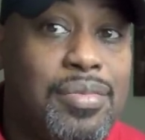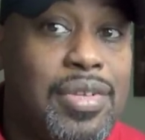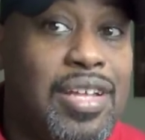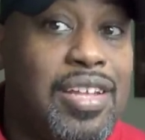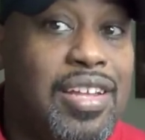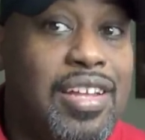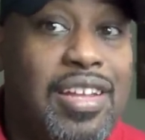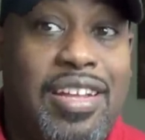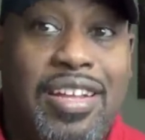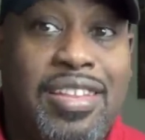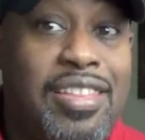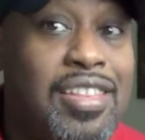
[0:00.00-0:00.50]

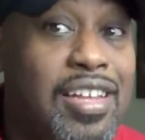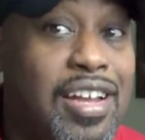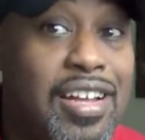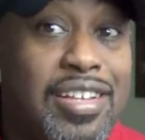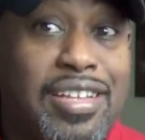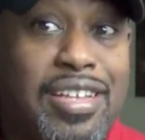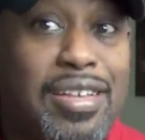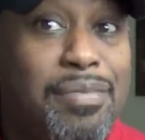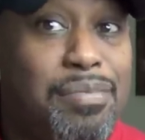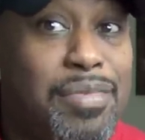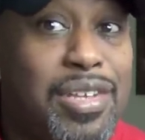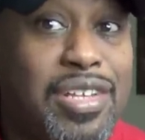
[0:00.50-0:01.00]
I
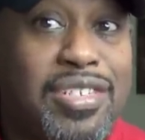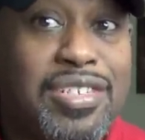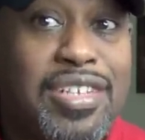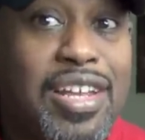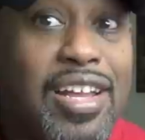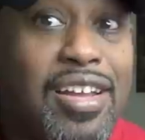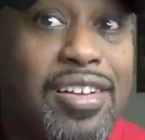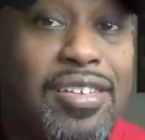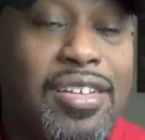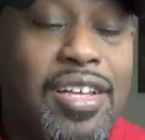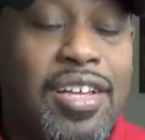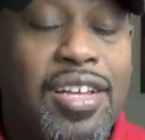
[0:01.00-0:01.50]
knocked that bitch
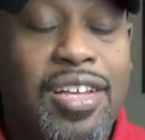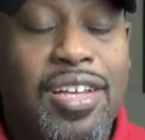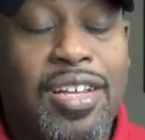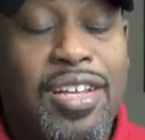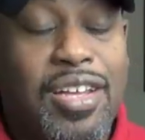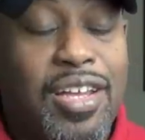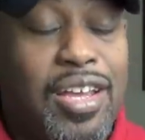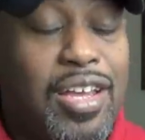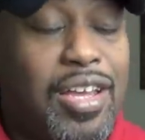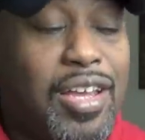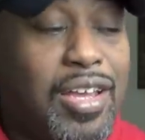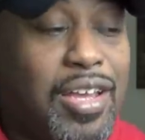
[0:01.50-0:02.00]
out.
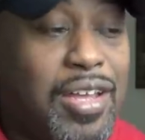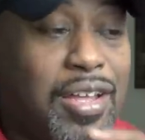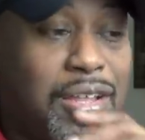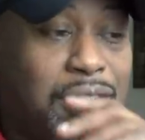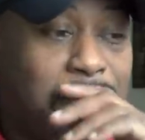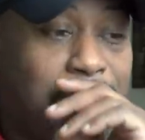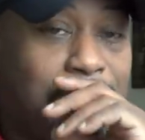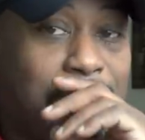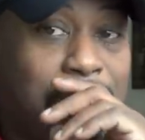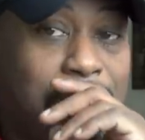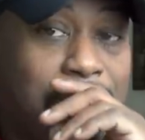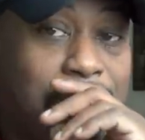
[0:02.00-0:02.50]

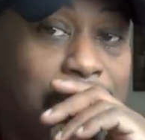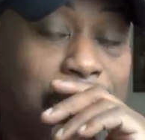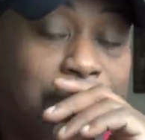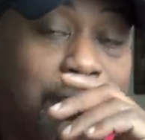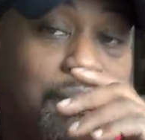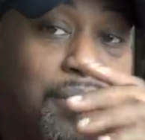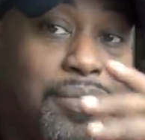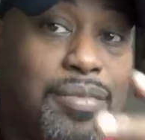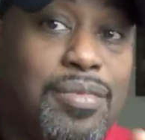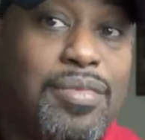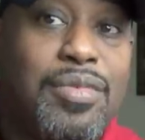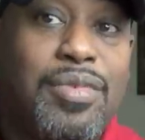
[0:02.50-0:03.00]
And
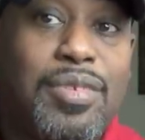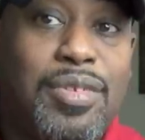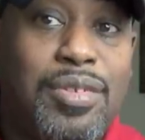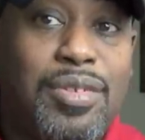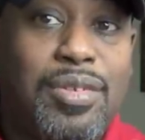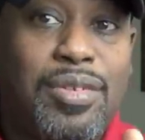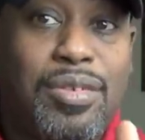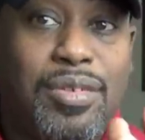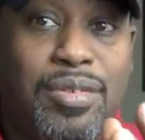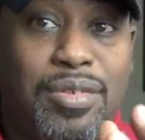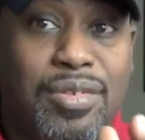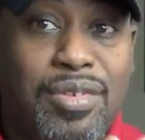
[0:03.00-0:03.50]

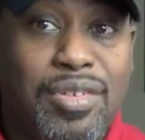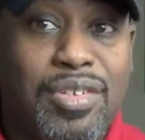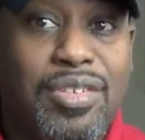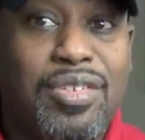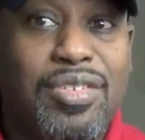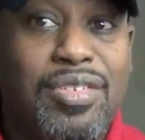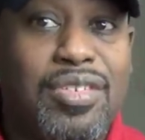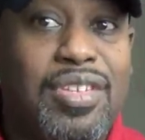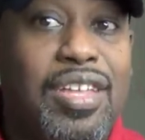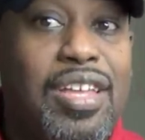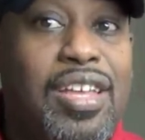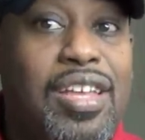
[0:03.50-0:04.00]
you
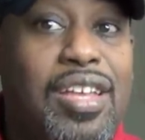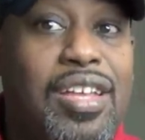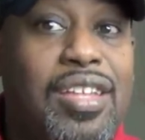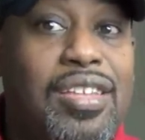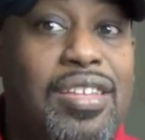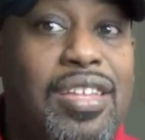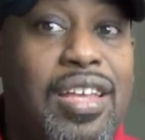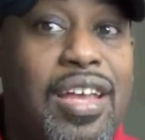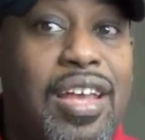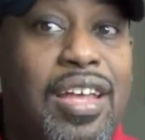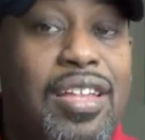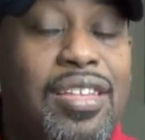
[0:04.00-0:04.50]

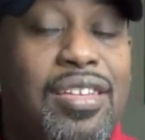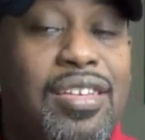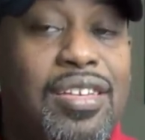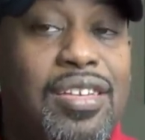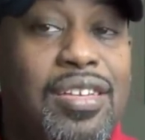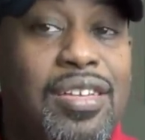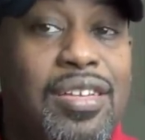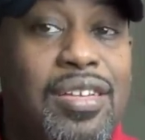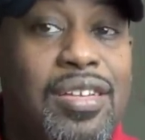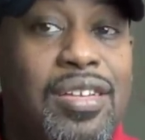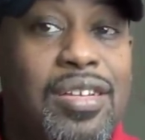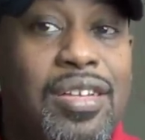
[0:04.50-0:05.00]
understand that
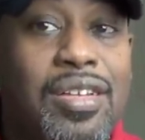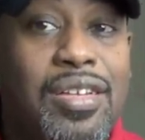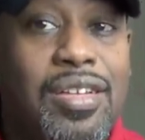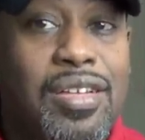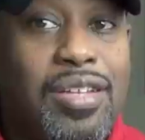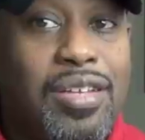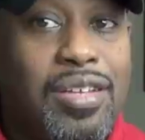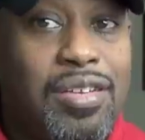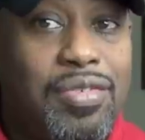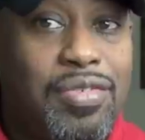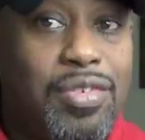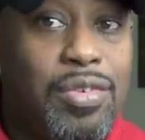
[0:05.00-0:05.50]

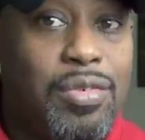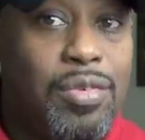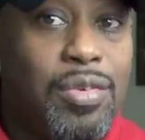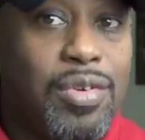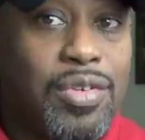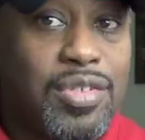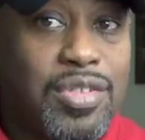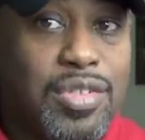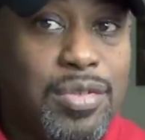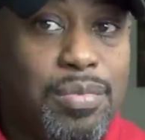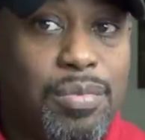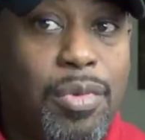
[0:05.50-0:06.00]
if you
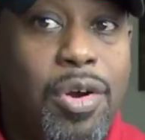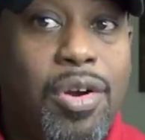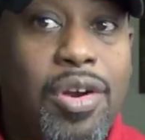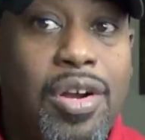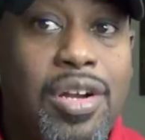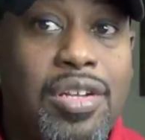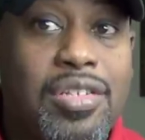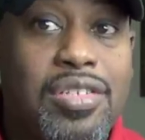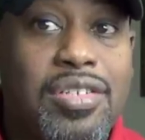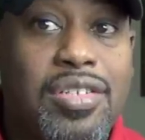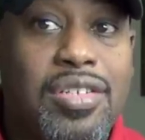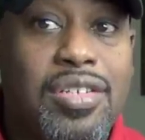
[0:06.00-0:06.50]
are
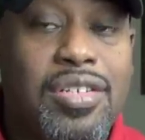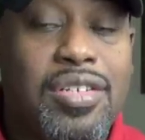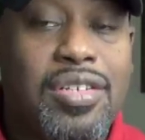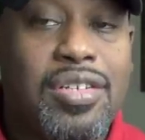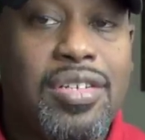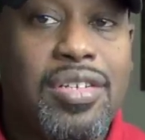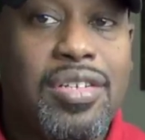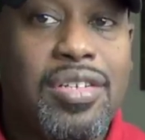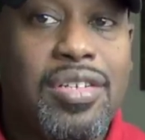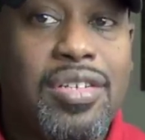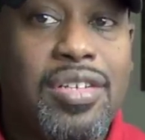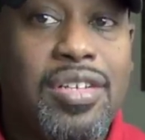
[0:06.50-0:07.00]
smart
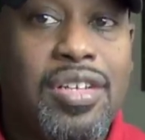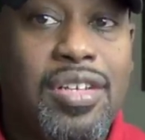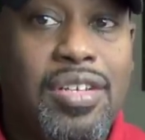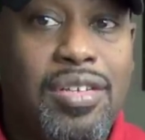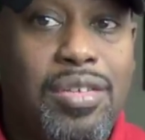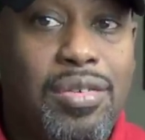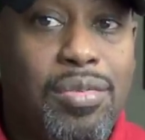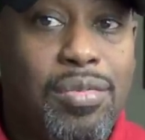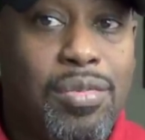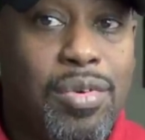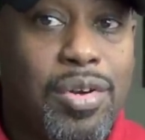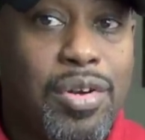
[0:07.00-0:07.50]

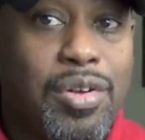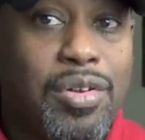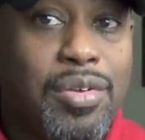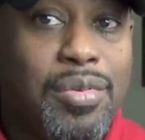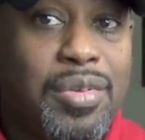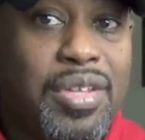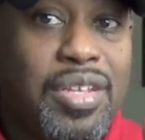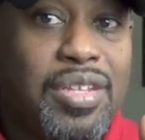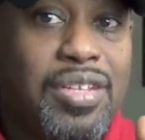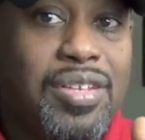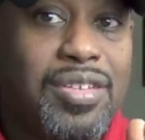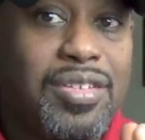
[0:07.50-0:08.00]
and you work on
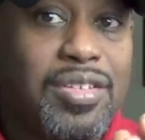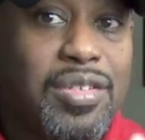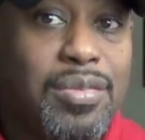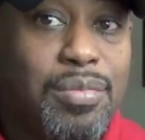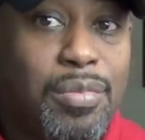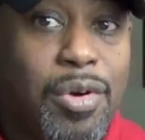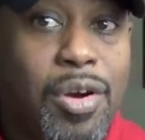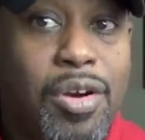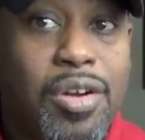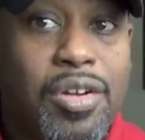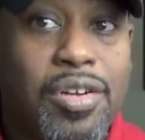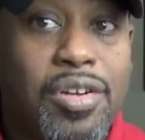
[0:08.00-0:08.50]
getting
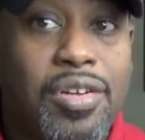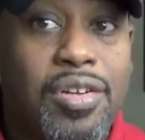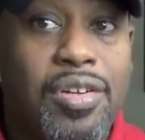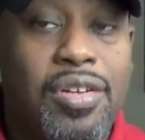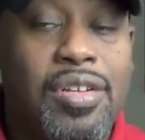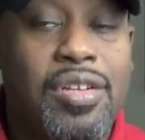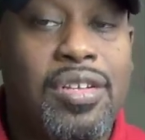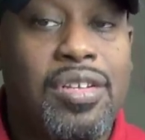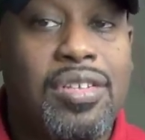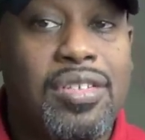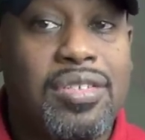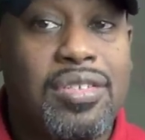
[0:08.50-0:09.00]
smarter,
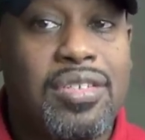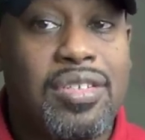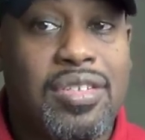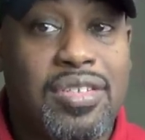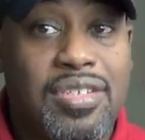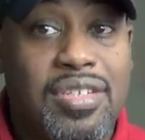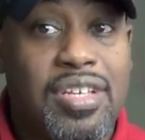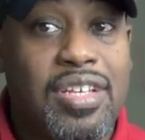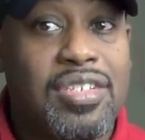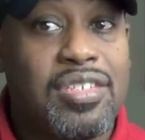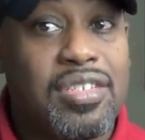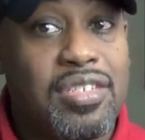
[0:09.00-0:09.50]

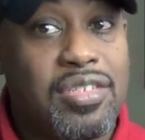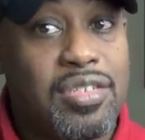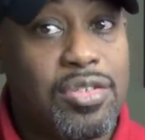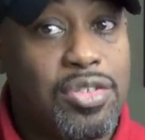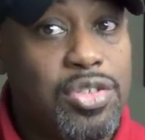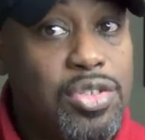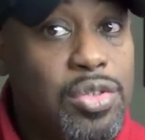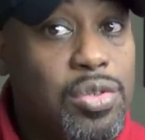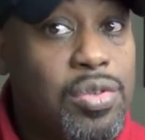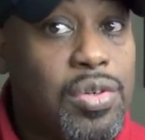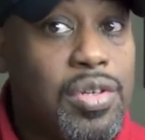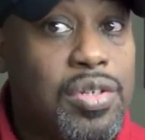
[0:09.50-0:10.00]
success is
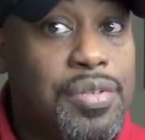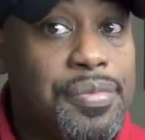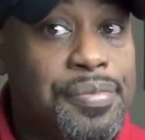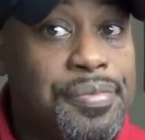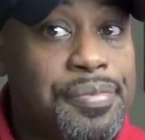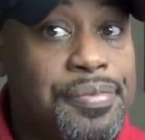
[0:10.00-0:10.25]
assured.